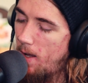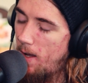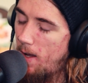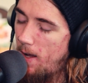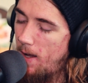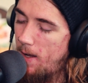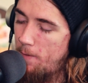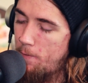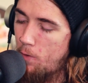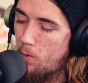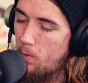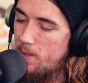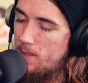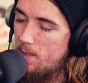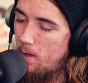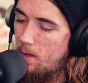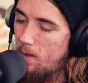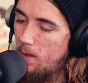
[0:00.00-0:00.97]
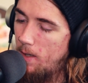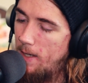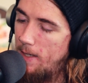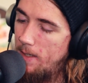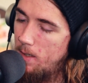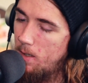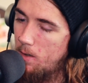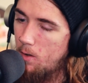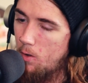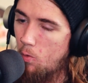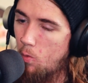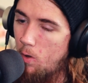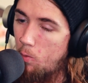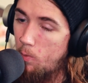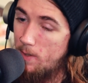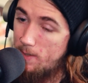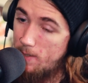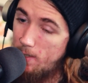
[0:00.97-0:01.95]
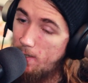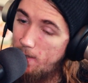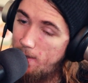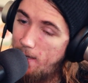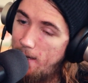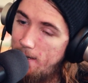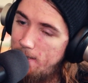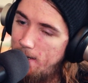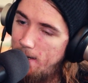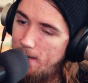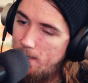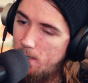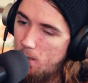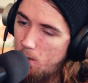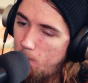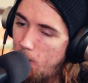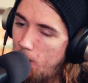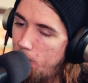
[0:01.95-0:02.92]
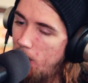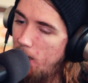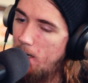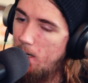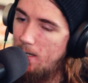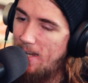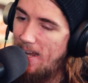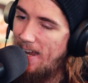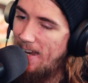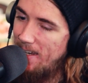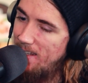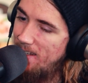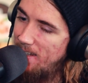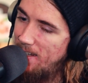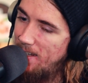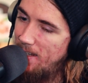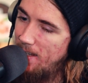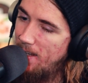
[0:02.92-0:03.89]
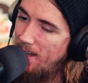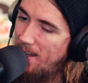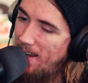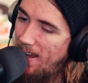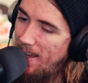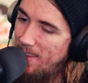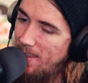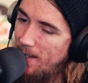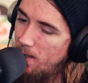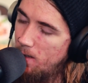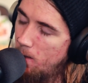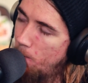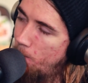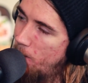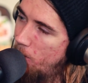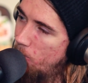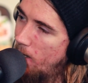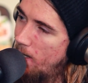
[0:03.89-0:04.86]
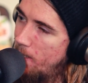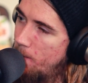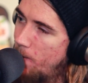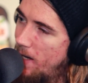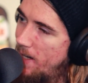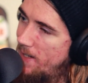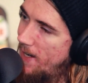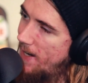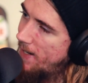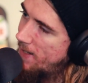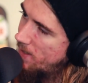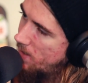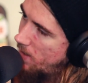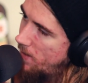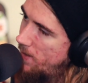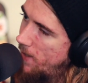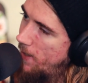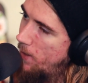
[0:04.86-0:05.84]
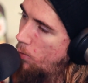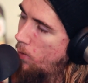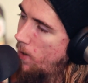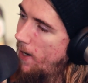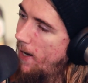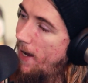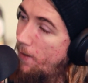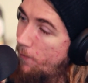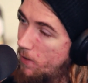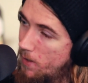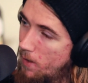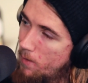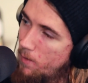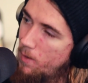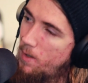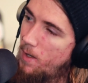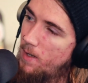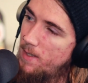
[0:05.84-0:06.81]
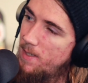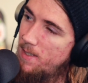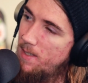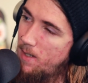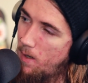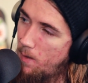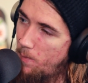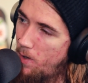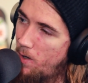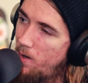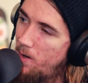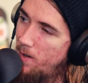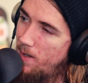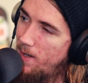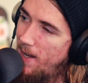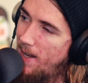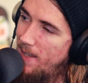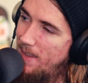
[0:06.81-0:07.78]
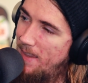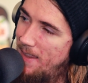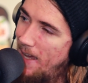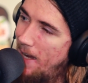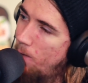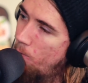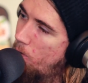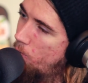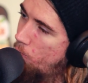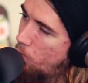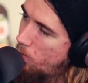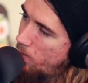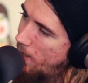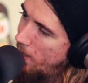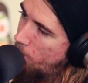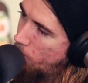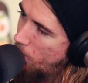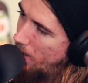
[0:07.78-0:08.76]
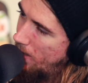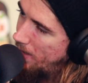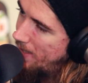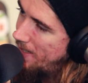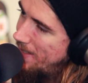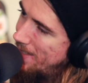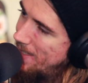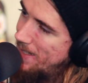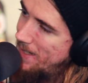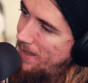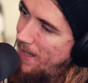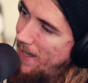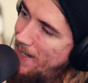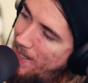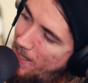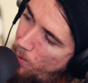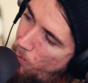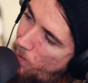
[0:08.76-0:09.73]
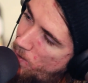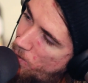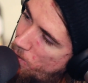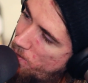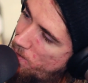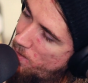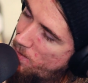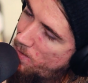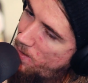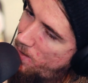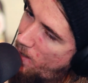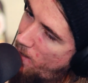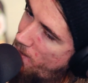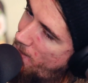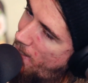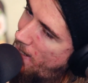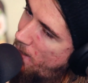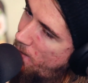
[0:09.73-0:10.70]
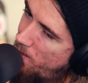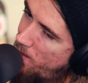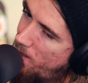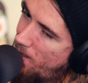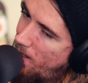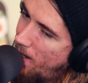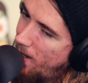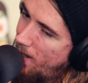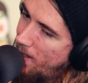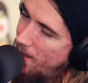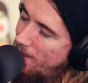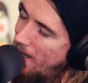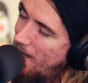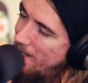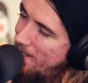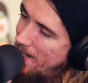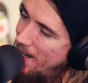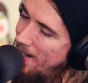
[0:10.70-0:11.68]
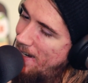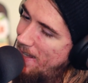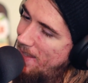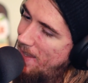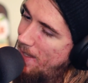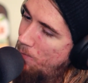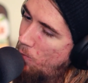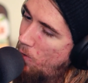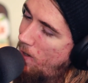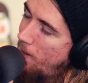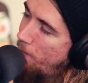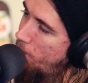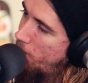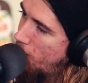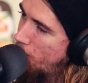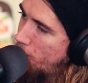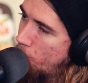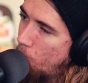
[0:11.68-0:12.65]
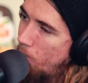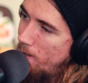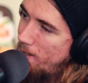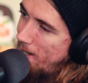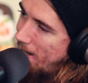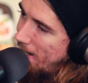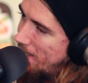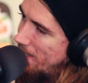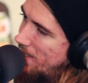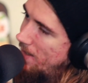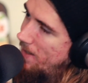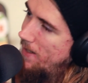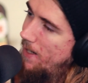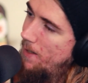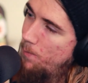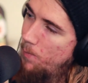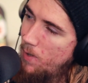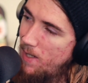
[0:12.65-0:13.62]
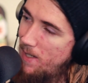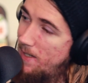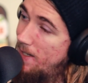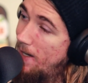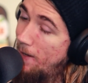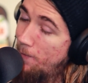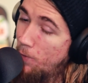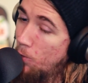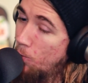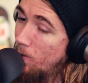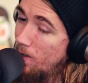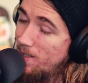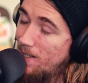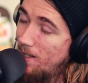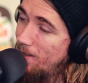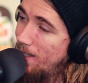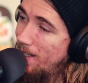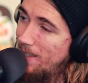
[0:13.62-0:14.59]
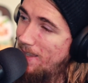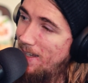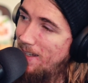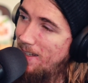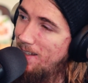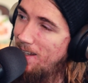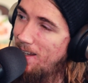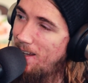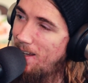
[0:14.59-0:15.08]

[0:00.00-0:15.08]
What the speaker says: I've always thought like, well, we did it that day, so maybe I can edit it, and then it'll be ready by next Sunday where I have another guest come on, and that one will get released like it was done that day, and then we'll have another one next Sunday. But it never works out like that.